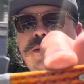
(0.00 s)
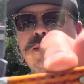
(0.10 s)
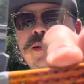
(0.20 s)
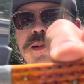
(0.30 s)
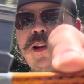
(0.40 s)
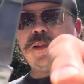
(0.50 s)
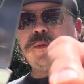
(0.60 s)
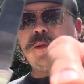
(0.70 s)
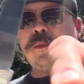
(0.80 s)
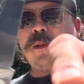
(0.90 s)
say
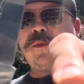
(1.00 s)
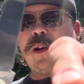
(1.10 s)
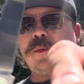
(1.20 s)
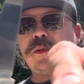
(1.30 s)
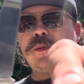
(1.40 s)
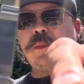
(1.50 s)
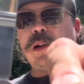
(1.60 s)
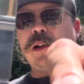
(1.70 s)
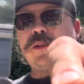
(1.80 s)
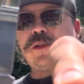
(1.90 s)
it's one of my favorites would be
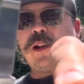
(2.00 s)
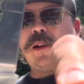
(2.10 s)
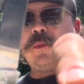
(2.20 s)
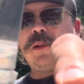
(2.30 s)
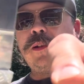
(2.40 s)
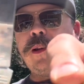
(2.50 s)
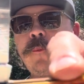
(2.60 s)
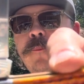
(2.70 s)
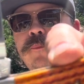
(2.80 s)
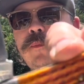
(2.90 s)
an understatement.
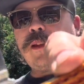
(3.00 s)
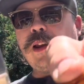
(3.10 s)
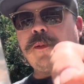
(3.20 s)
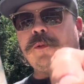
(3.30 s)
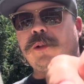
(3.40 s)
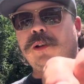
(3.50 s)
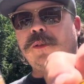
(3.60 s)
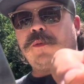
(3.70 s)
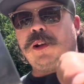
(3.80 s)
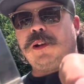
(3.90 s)
I have a real
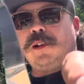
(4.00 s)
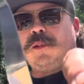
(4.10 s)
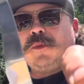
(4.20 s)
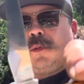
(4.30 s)
affinity for the